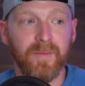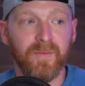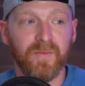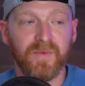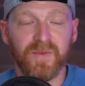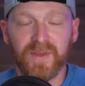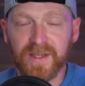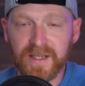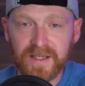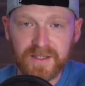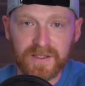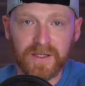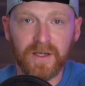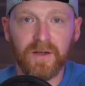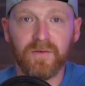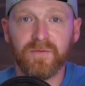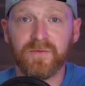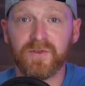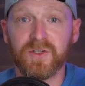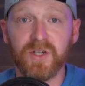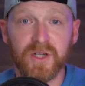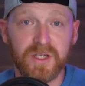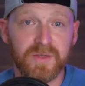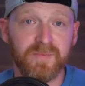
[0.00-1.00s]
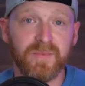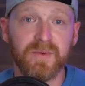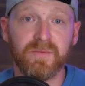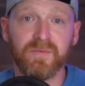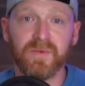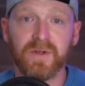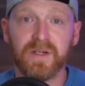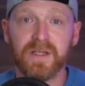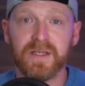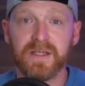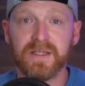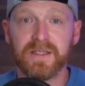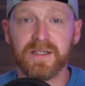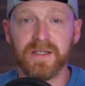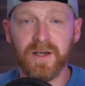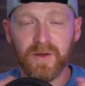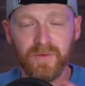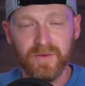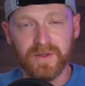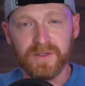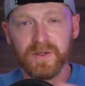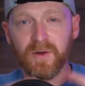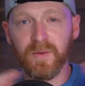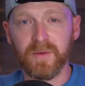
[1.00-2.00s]
things that have just been released. You know,
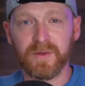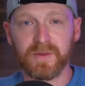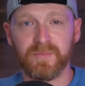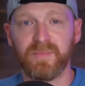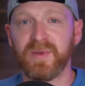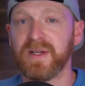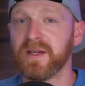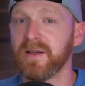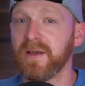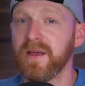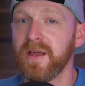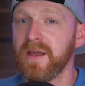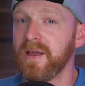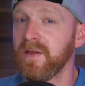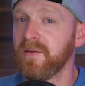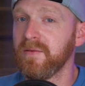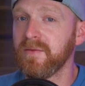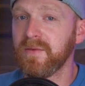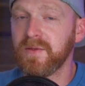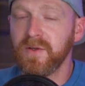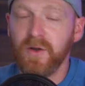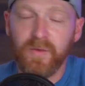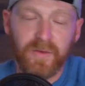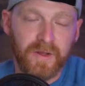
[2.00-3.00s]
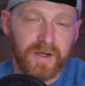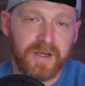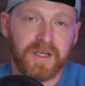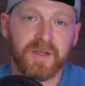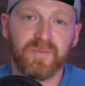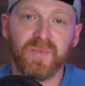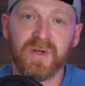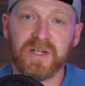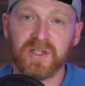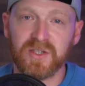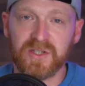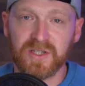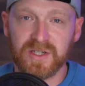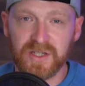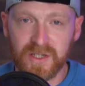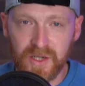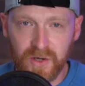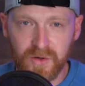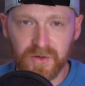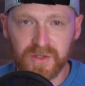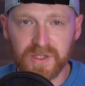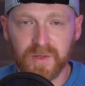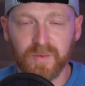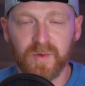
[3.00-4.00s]
it's not like it's been a
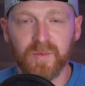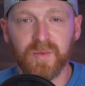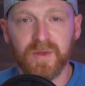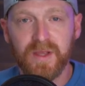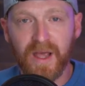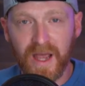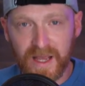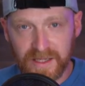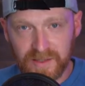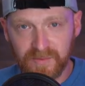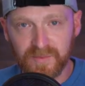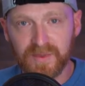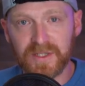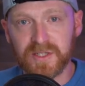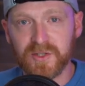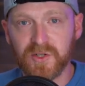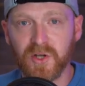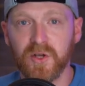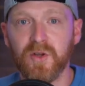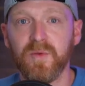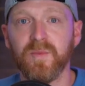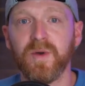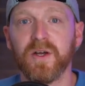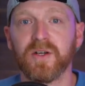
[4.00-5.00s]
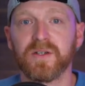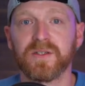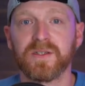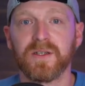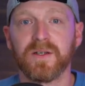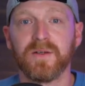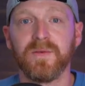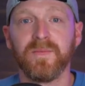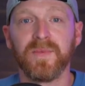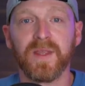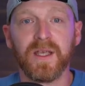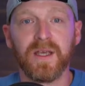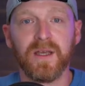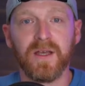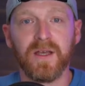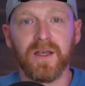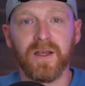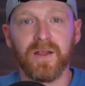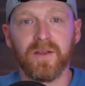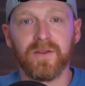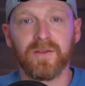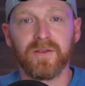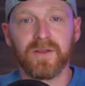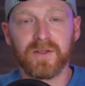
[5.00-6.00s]
slow summer, but there hasn't been too much. So
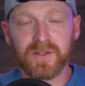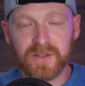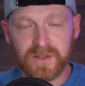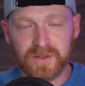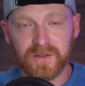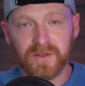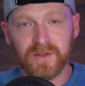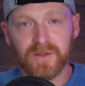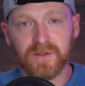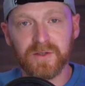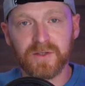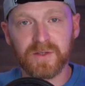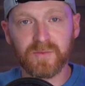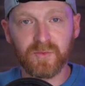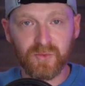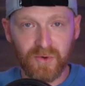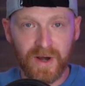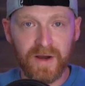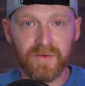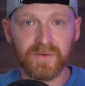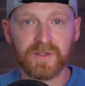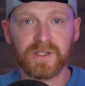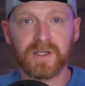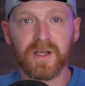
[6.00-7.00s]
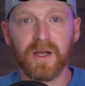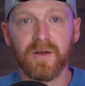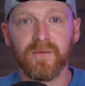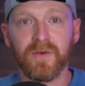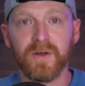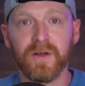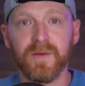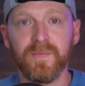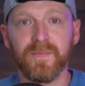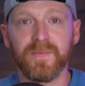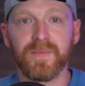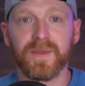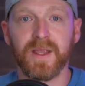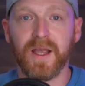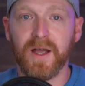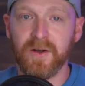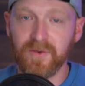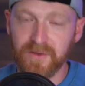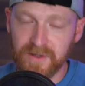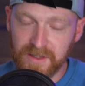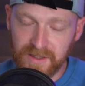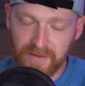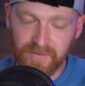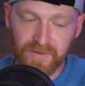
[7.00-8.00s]
there's some ground to cover,
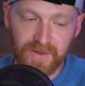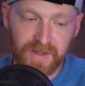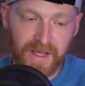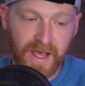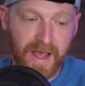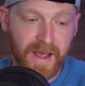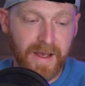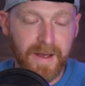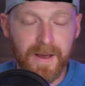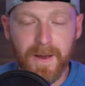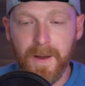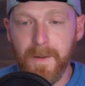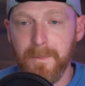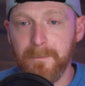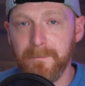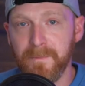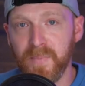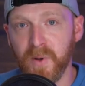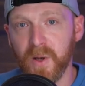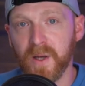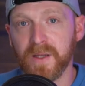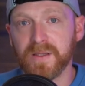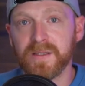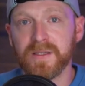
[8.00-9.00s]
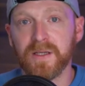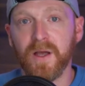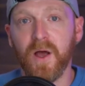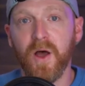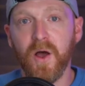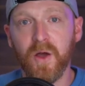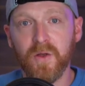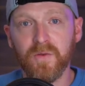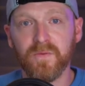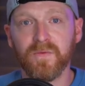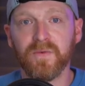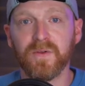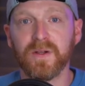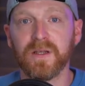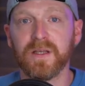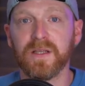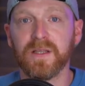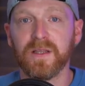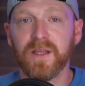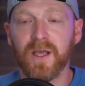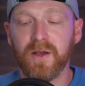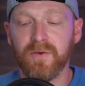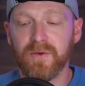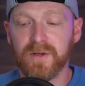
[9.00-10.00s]
I'll give you that. But hopefully
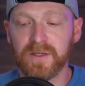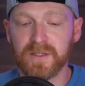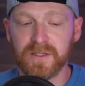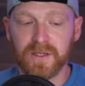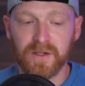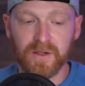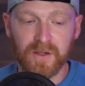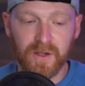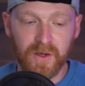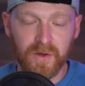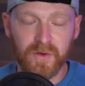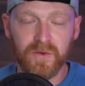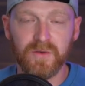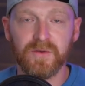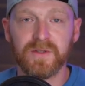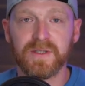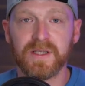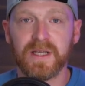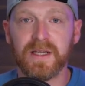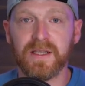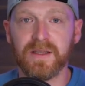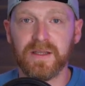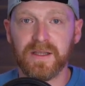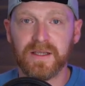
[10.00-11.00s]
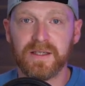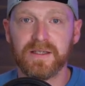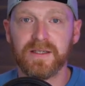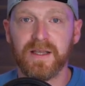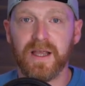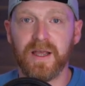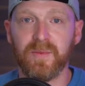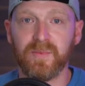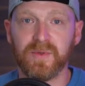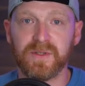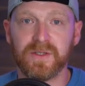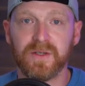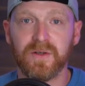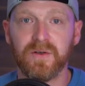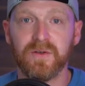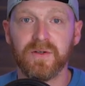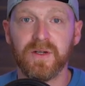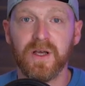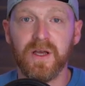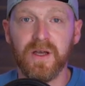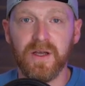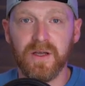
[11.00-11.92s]
there is loads in this episode